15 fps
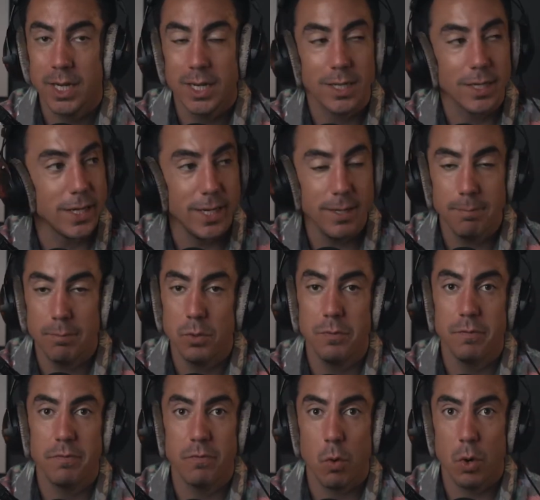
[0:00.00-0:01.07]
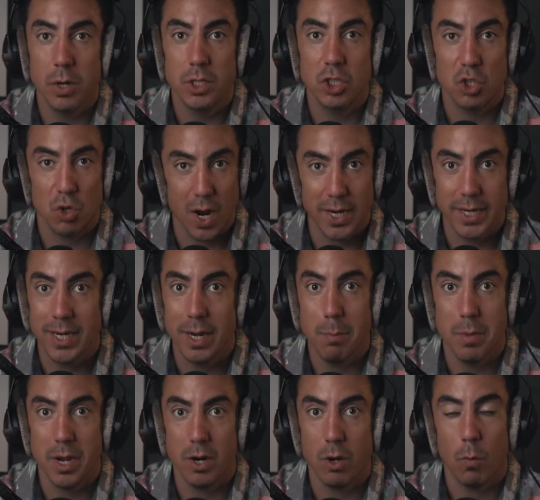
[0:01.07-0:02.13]
Keep moving forward, trying to get
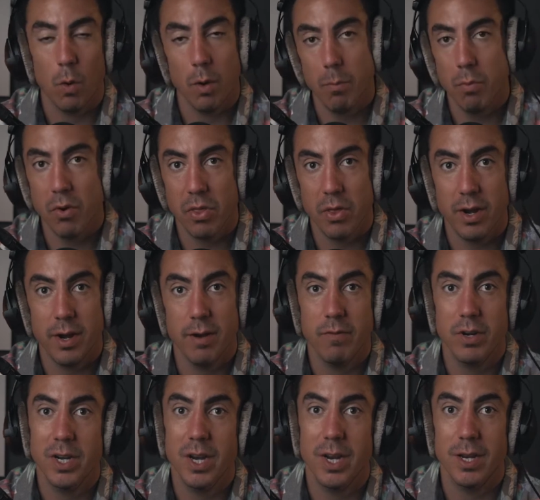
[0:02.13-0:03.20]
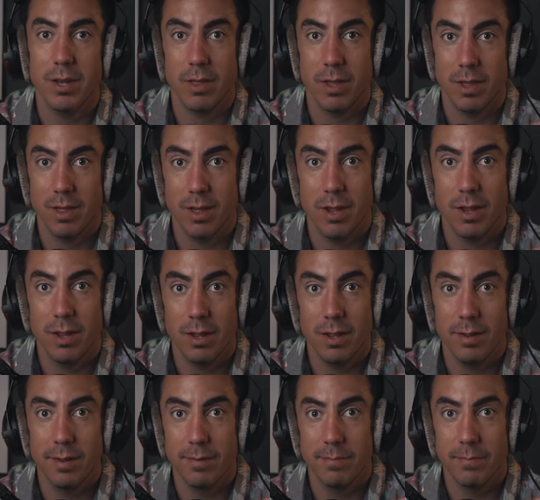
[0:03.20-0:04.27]
better. 1% every day, as they say,
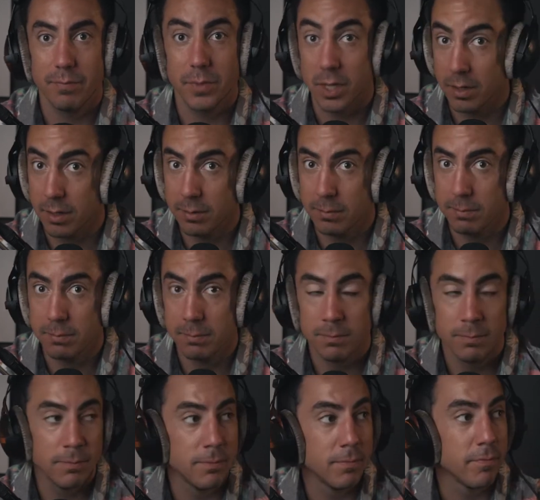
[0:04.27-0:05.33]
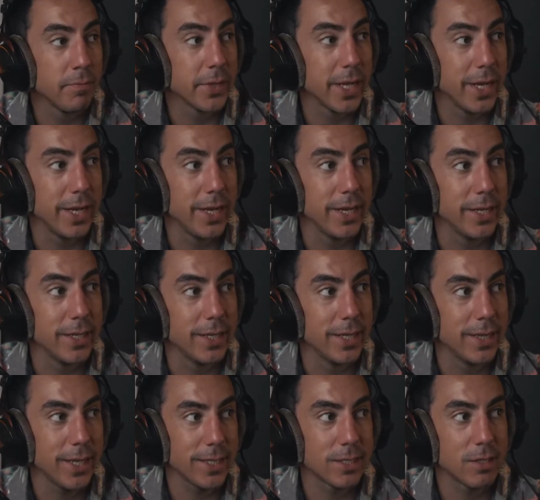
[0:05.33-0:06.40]
you know? And
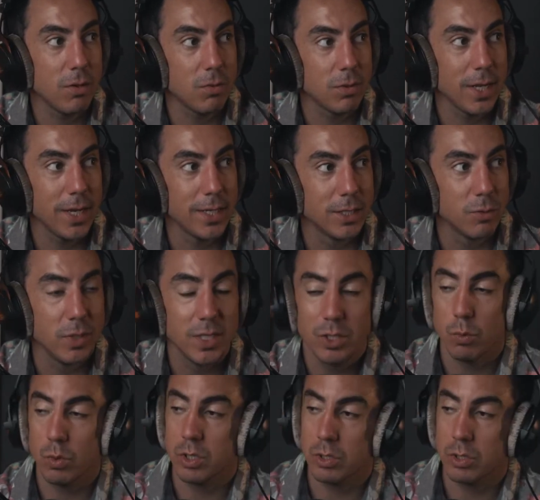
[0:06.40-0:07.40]
that's the whole thing, is we're